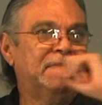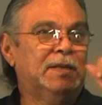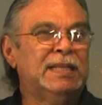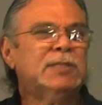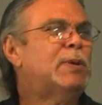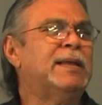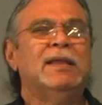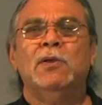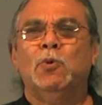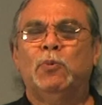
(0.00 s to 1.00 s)
You know, that's why
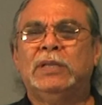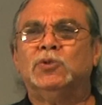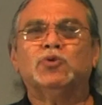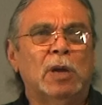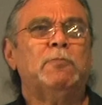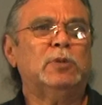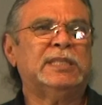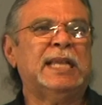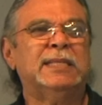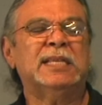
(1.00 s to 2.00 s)
when Trump was
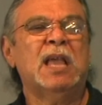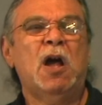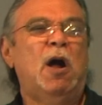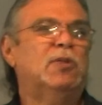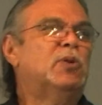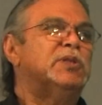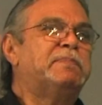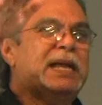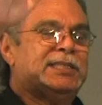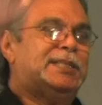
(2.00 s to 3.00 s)
saying, he said, all
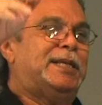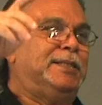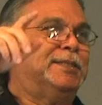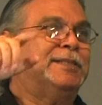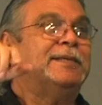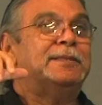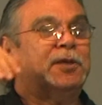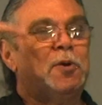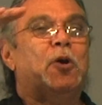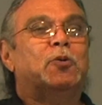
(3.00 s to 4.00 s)
those Mexicans, the
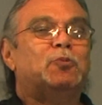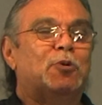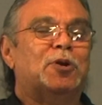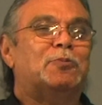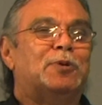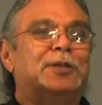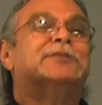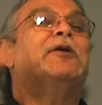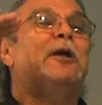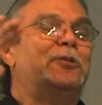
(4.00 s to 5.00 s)
code word
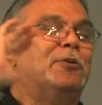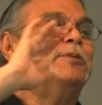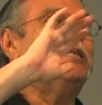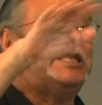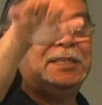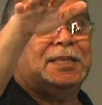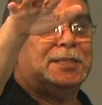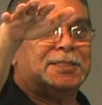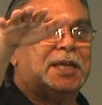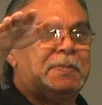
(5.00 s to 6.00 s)
was all those
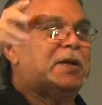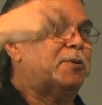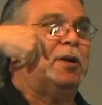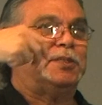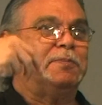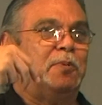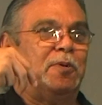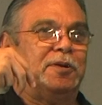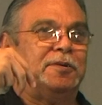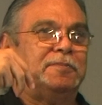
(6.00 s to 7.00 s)
Indians coming across the
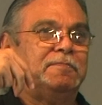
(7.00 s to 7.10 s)
border.